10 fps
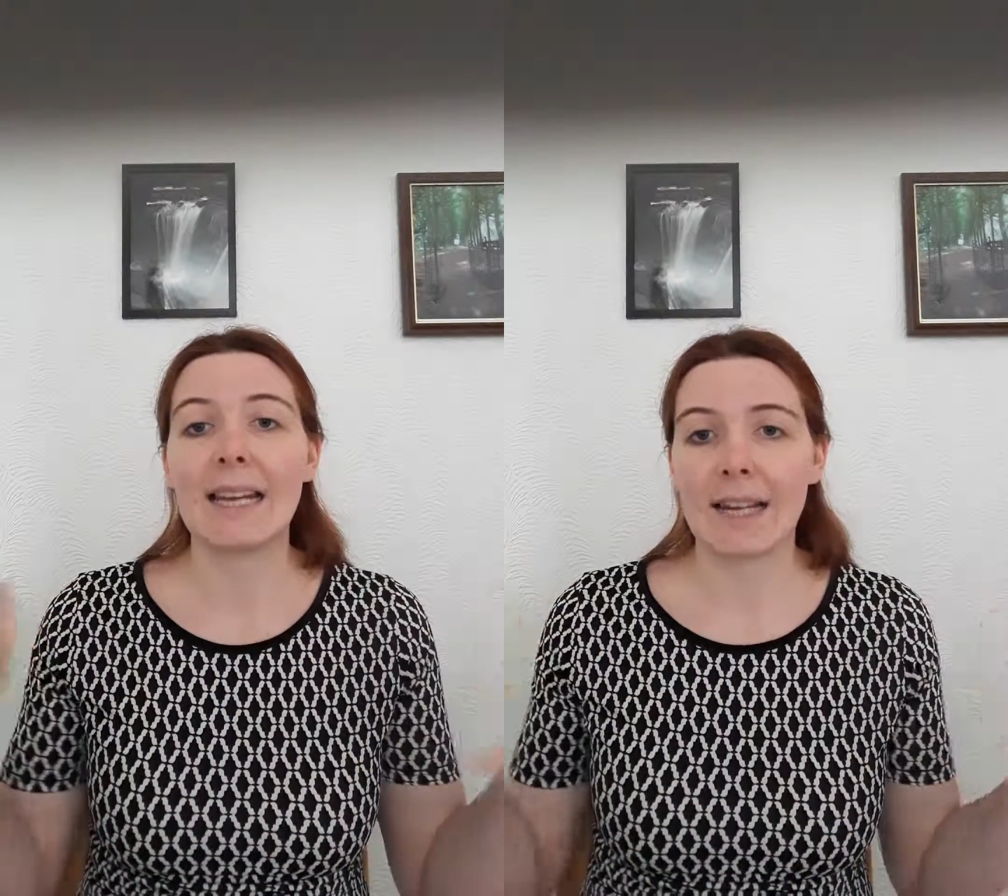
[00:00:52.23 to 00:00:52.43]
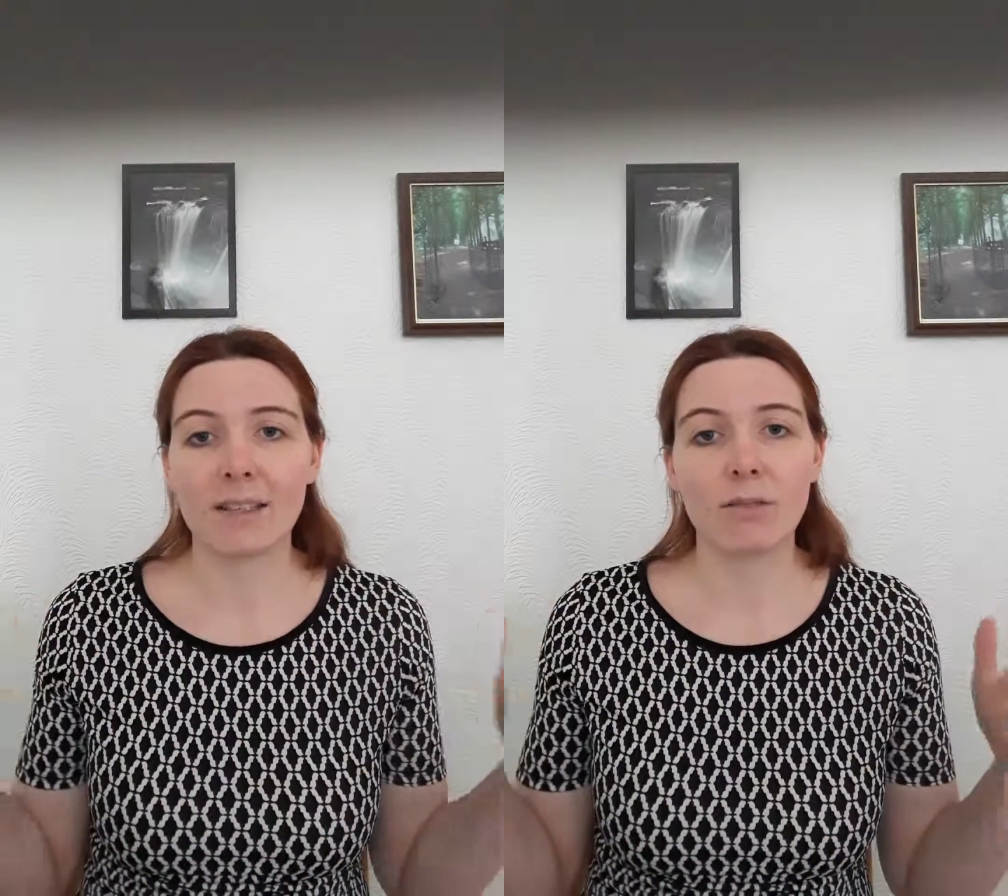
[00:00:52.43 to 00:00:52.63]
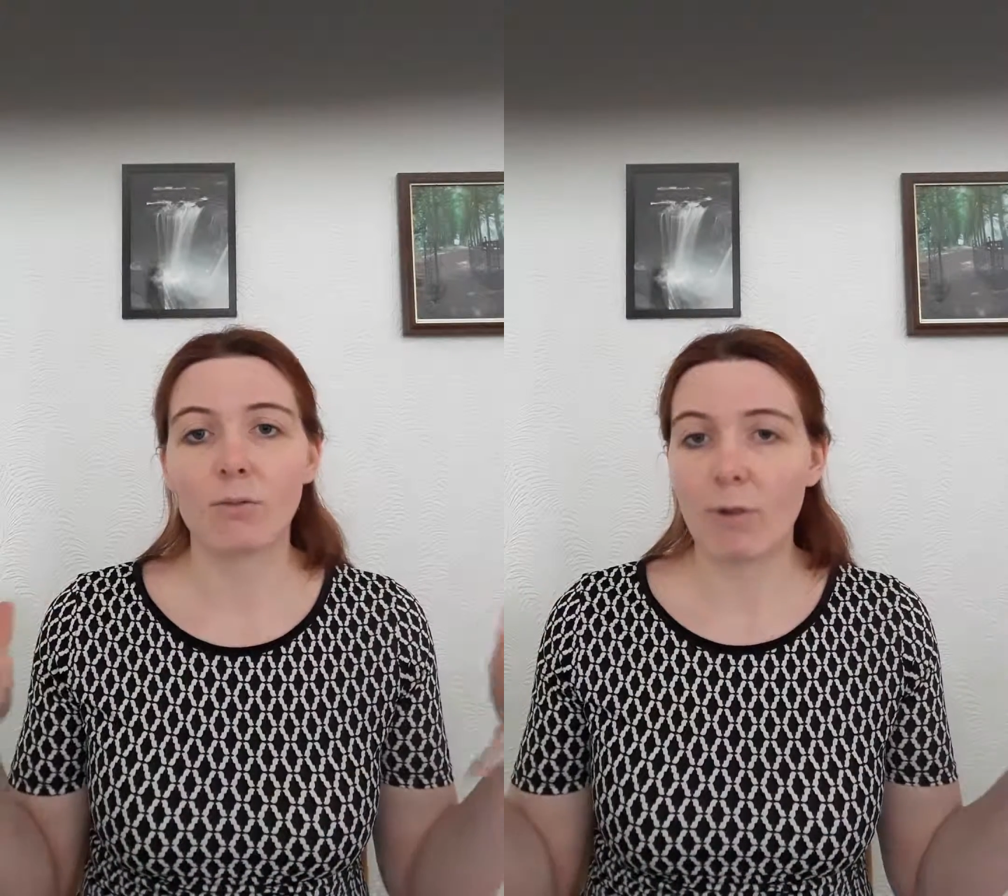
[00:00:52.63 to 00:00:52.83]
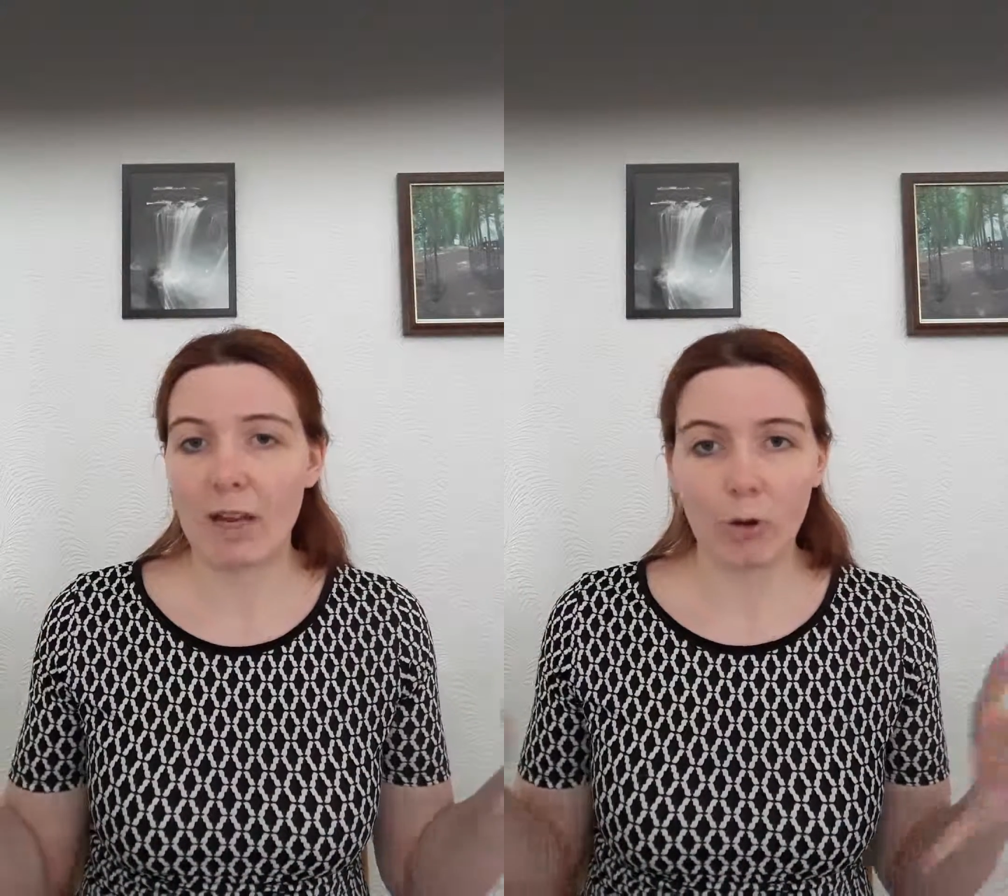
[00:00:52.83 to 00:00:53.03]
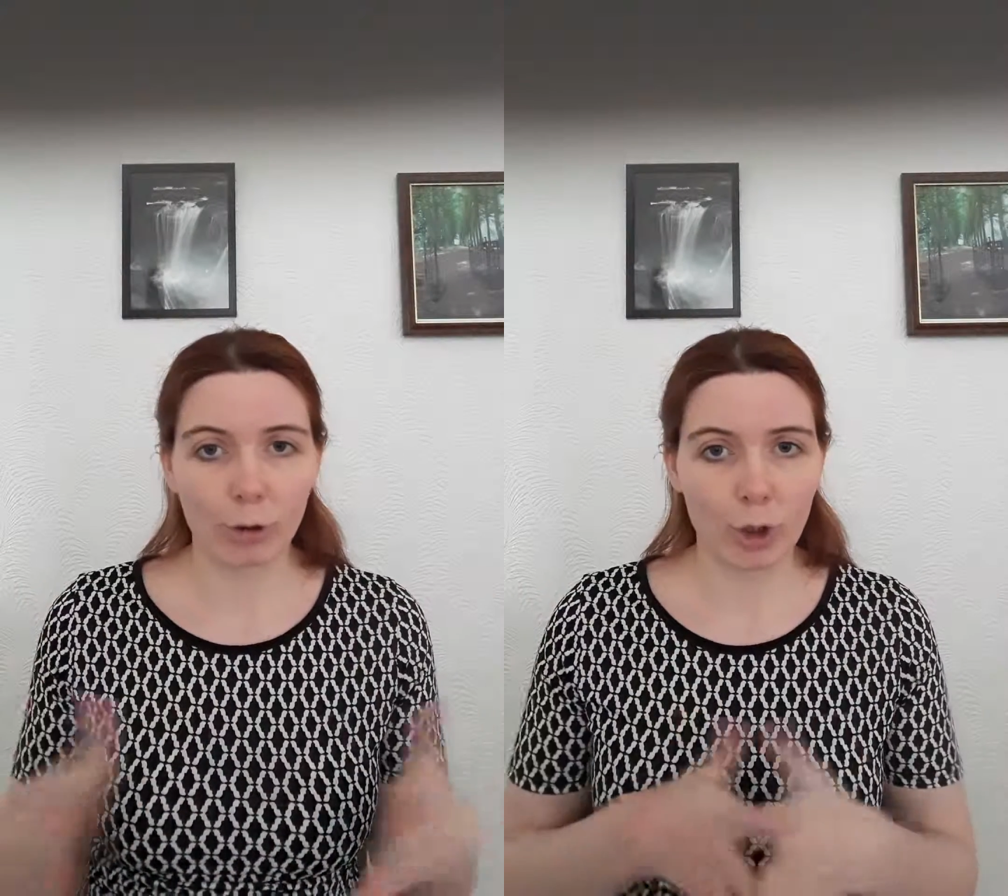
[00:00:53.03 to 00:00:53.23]
next
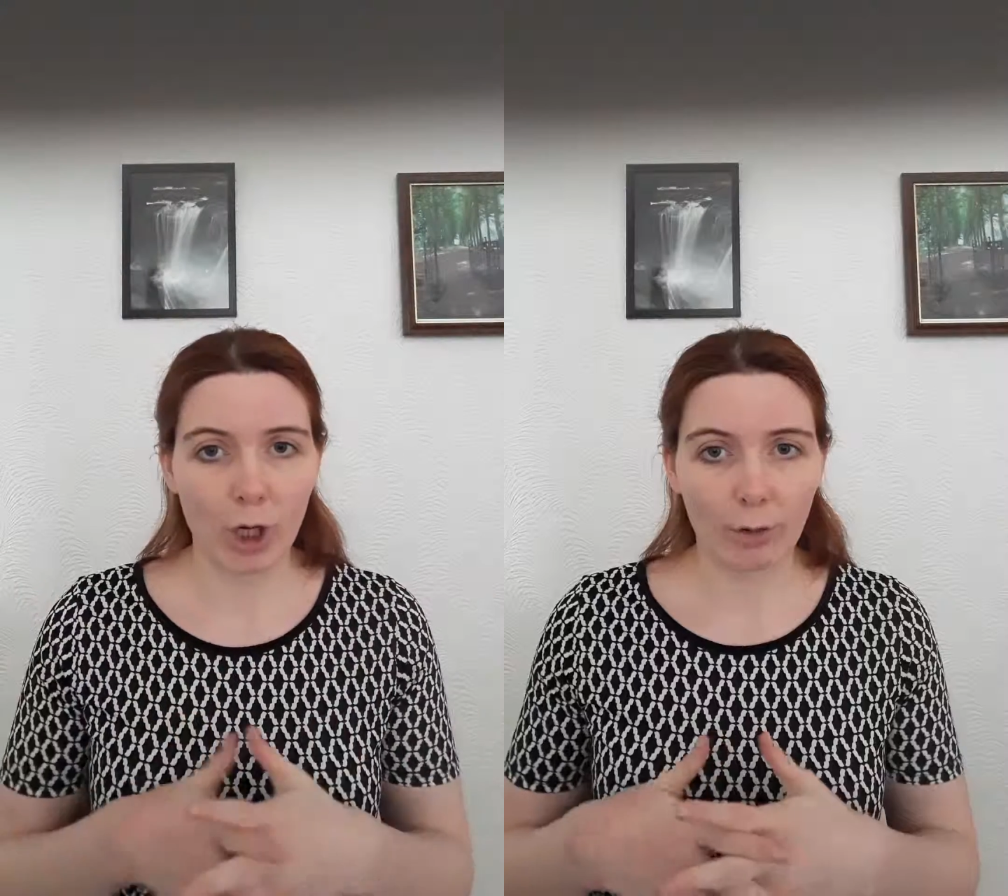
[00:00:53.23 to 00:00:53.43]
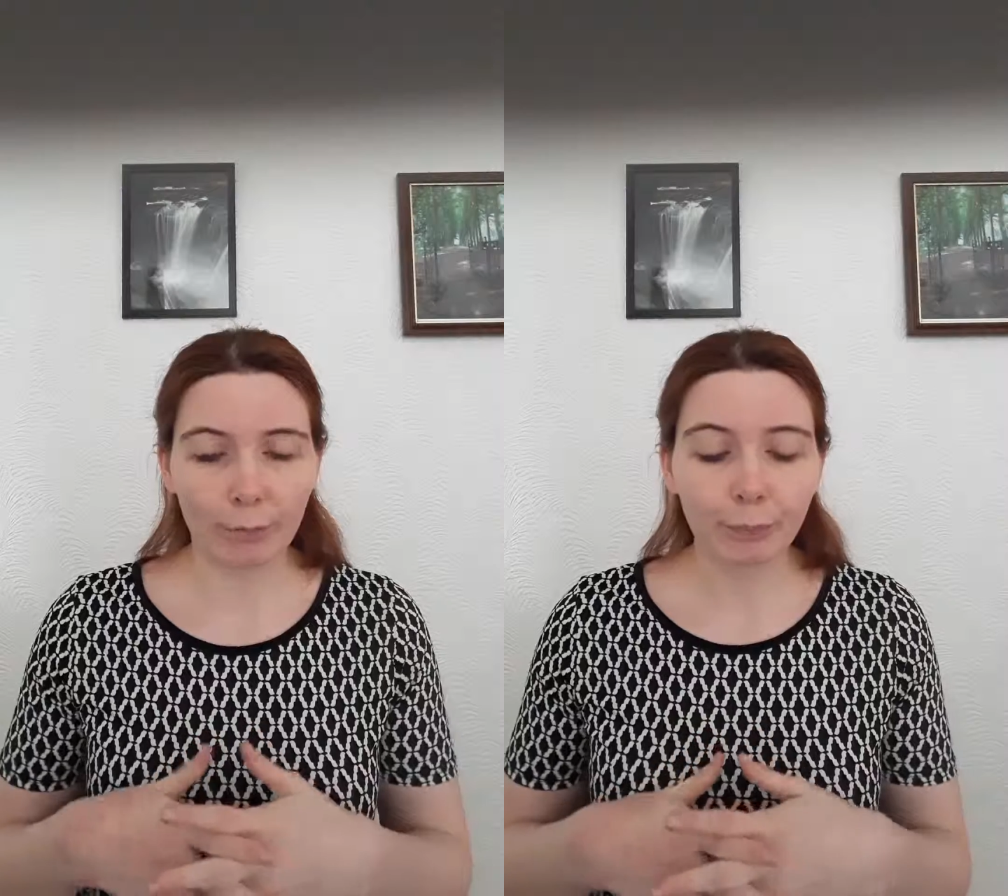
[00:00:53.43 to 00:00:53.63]
week or so.